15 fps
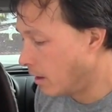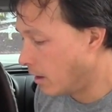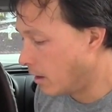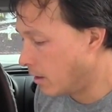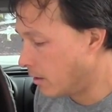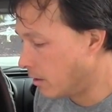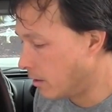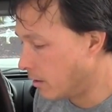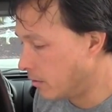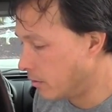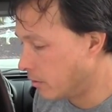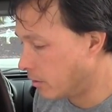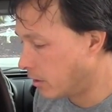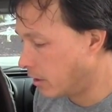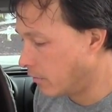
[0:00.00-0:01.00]
And uh, you
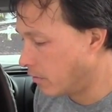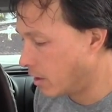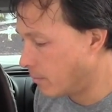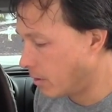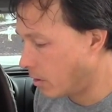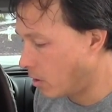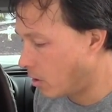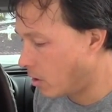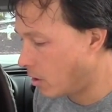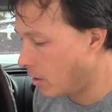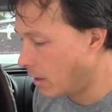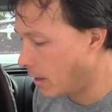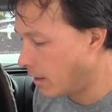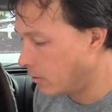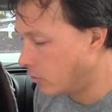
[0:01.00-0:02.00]
could give them a
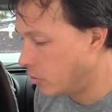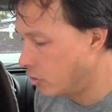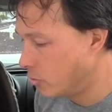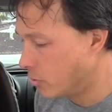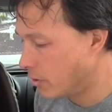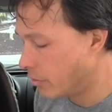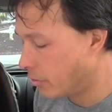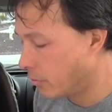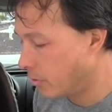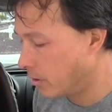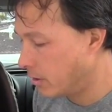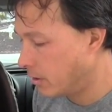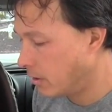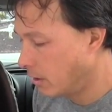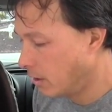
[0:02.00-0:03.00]
call at two one
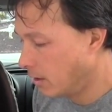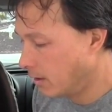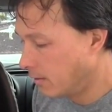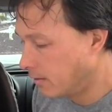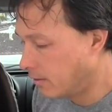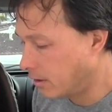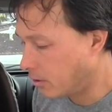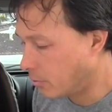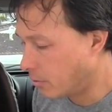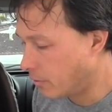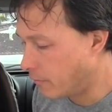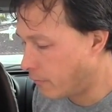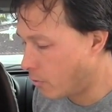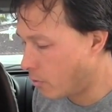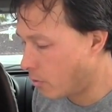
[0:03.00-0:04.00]
three, six
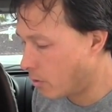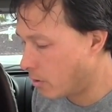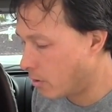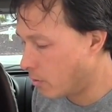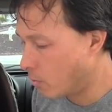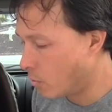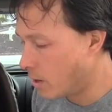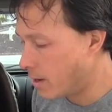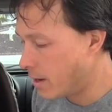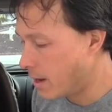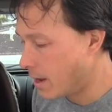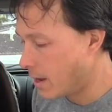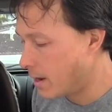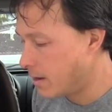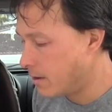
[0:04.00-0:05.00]
one four, one
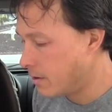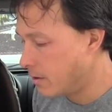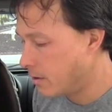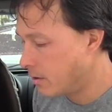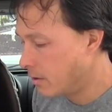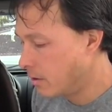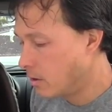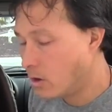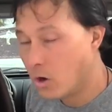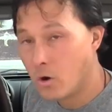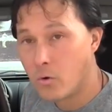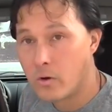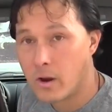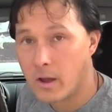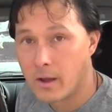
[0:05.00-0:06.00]
nine
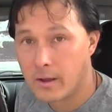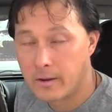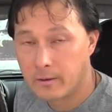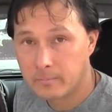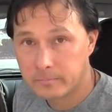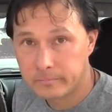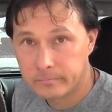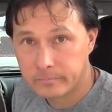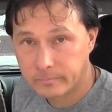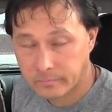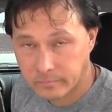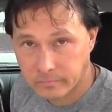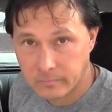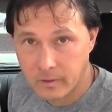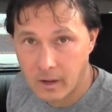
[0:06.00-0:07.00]
zero nine.
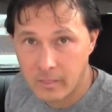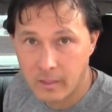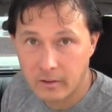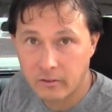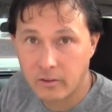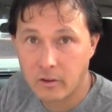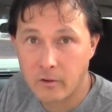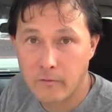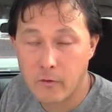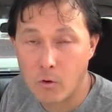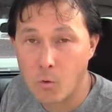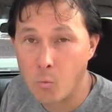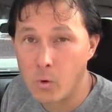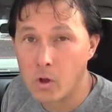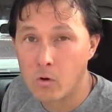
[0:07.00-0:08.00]
And that's uh, for
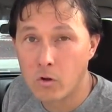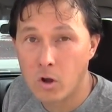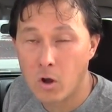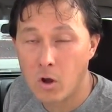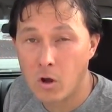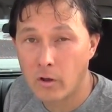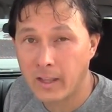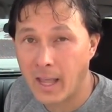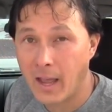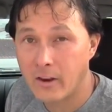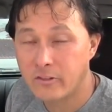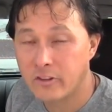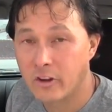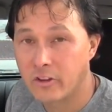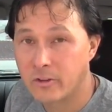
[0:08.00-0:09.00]
a will call
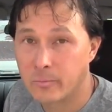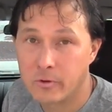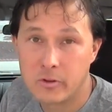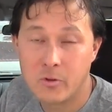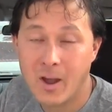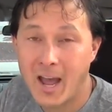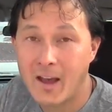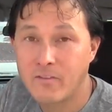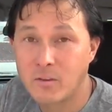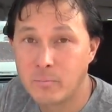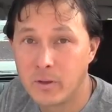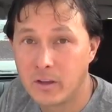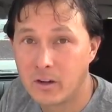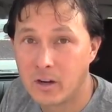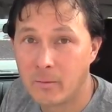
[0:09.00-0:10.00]
cash customer. You have to
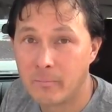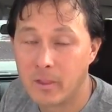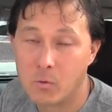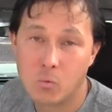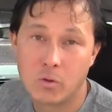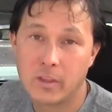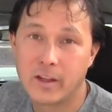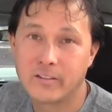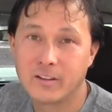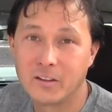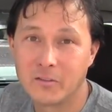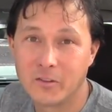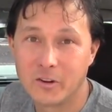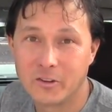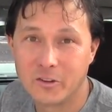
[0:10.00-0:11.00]
pick it up. They will not
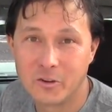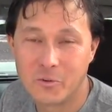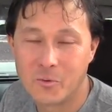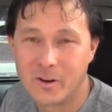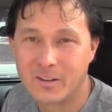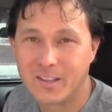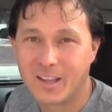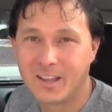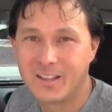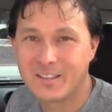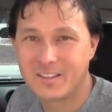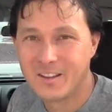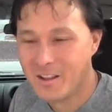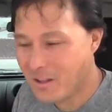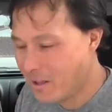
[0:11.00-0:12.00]
deliver it to you one
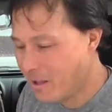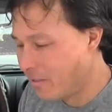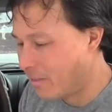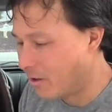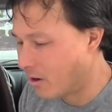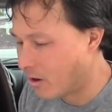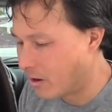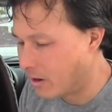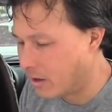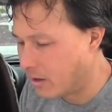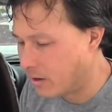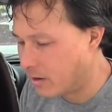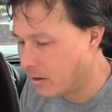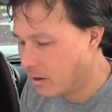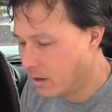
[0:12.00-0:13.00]
case. They are
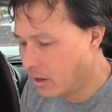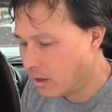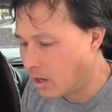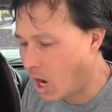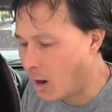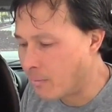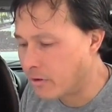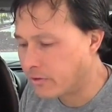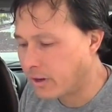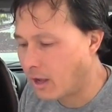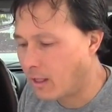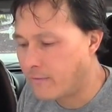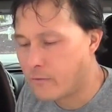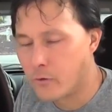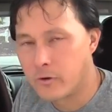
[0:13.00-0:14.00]
in Commerce,
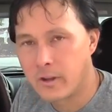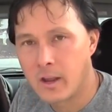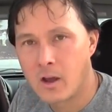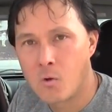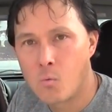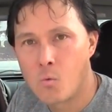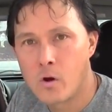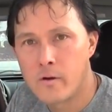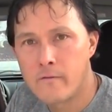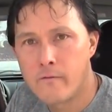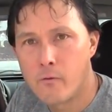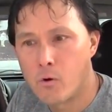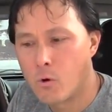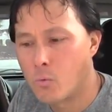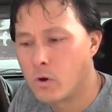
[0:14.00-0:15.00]
California at one
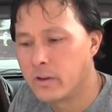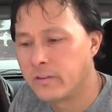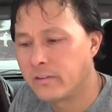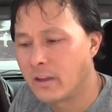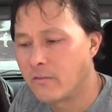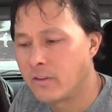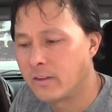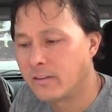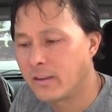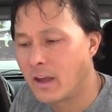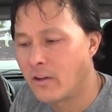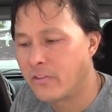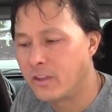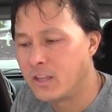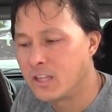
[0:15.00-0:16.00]
four one seven
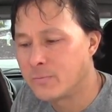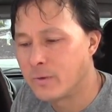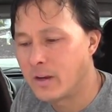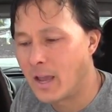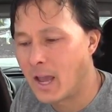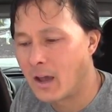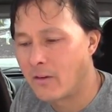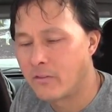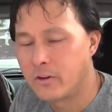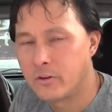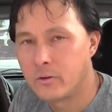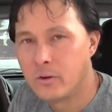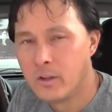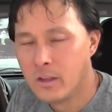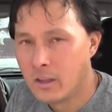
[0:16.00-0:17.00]
South Eastman
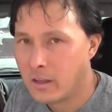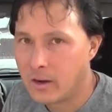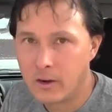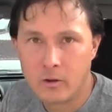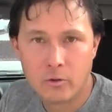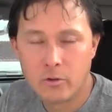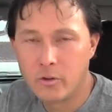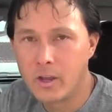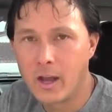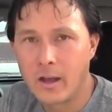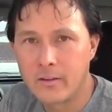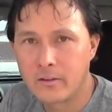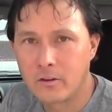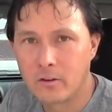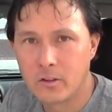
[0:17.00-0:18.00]
Avenue. And I know you
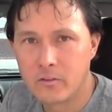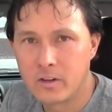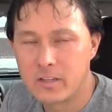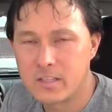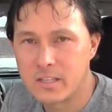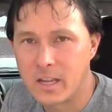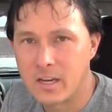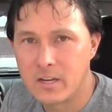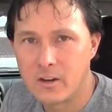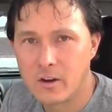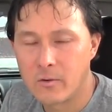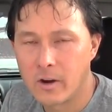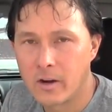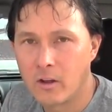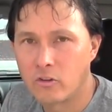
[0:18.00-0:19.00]
guys that are living in San
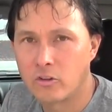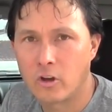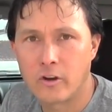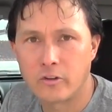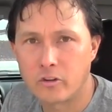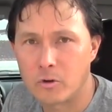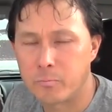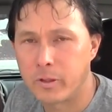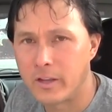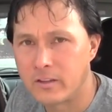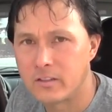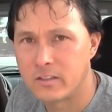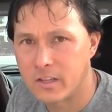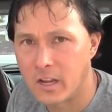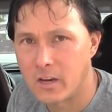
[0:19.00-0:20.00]
Diego right now, John, is there a
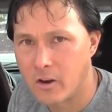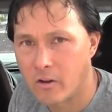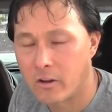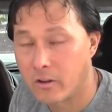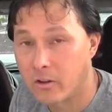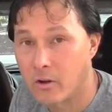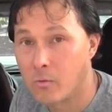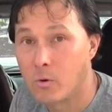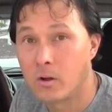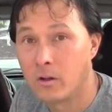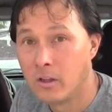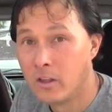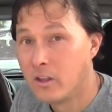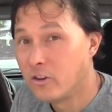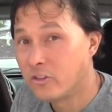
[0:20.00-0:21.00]
place in San Diego I could go?
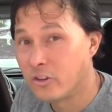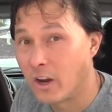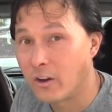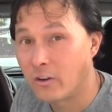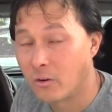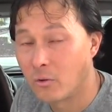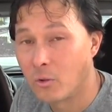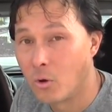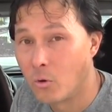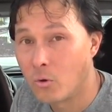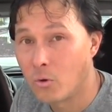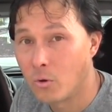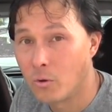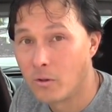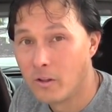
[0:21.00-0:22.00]
Well, check your
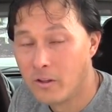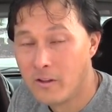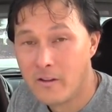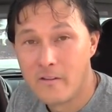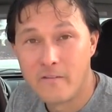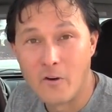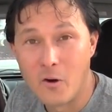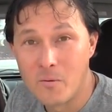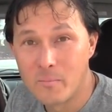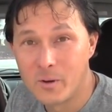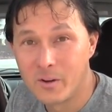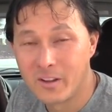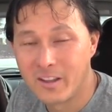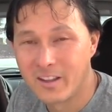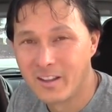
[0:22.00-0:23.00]
local phone
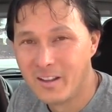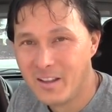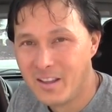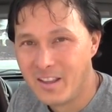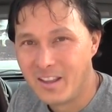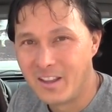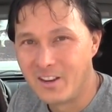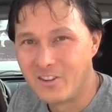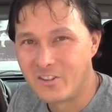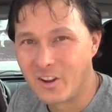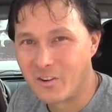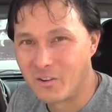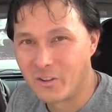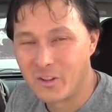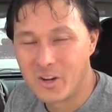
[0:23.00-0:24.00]
book. In
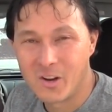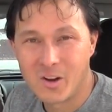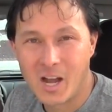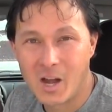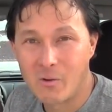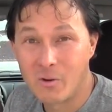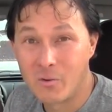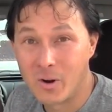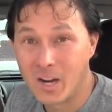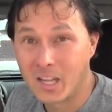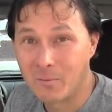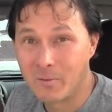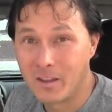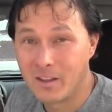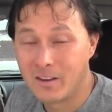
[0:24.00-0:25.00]
general, you know, I would
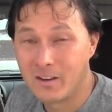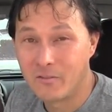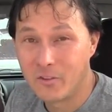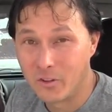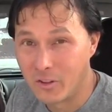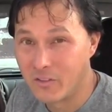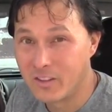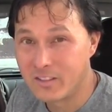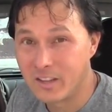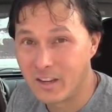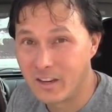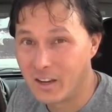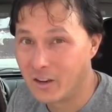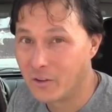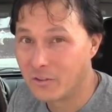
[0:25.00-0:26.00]
recommend, if you live in
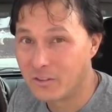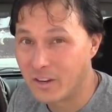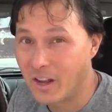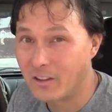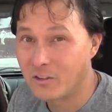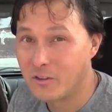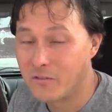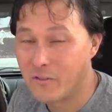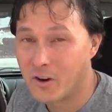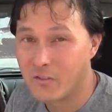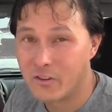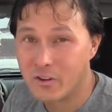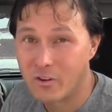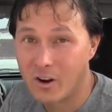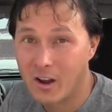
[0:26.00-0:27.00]
San Diego, it's not too far
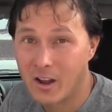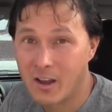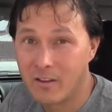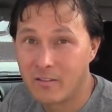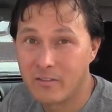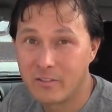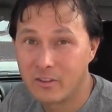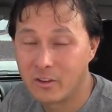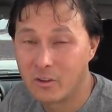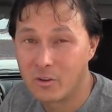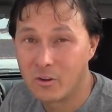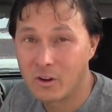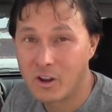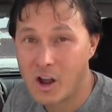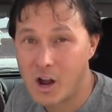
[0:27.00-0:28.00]
of a drive to
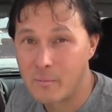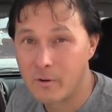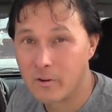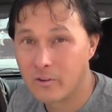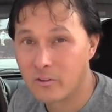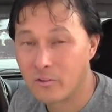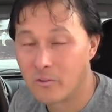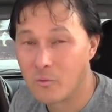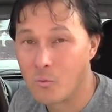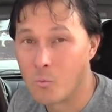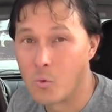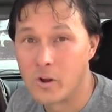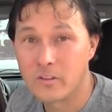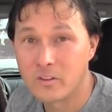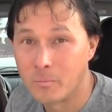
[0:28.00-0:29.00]
go to Commerce
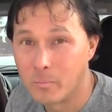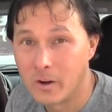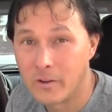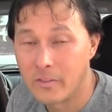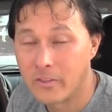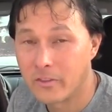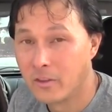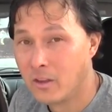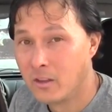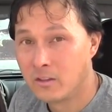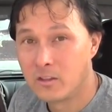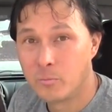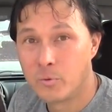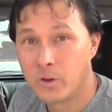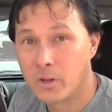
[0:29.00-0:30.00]
once a month
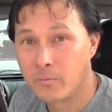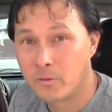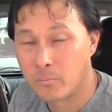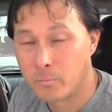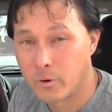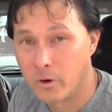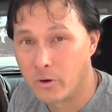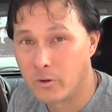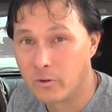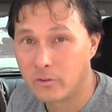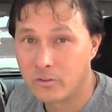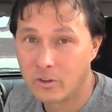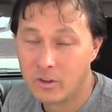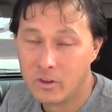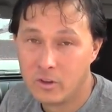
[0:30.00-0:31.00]
to pick up some
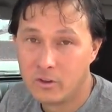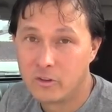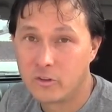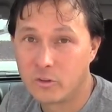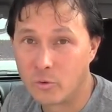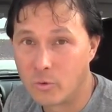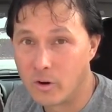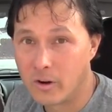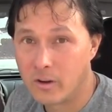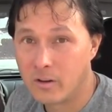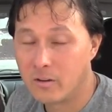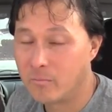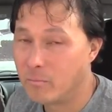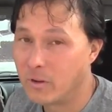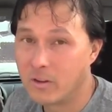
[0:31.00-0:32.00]
produce, store
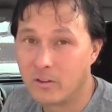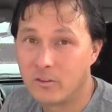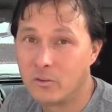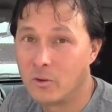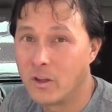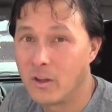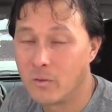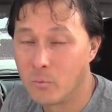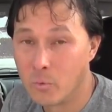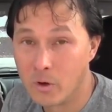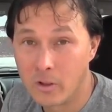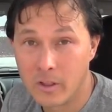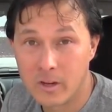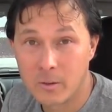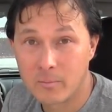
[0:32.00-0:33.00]
it, because you
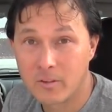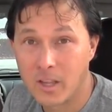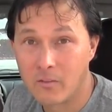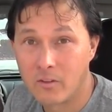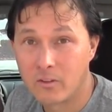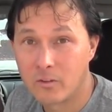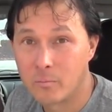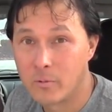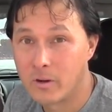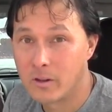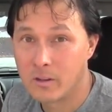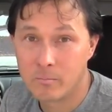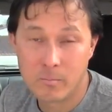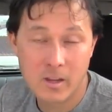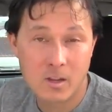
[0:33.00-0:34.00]
will end up saving some
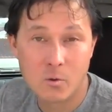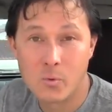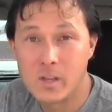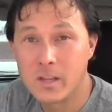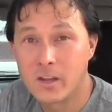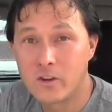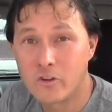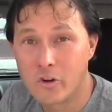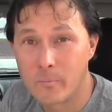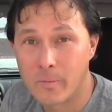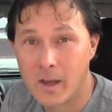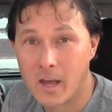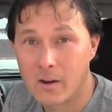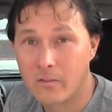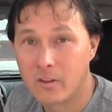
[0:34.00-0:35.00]
money, and make a weekend trip
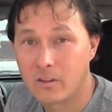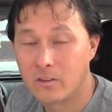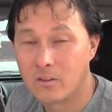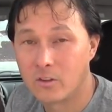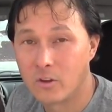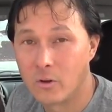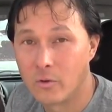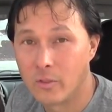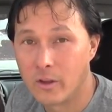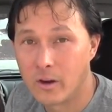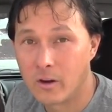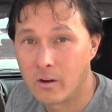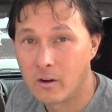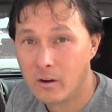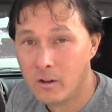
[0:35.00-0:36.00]
out of it to go
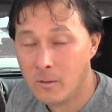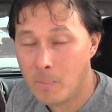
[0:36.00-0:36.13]
there.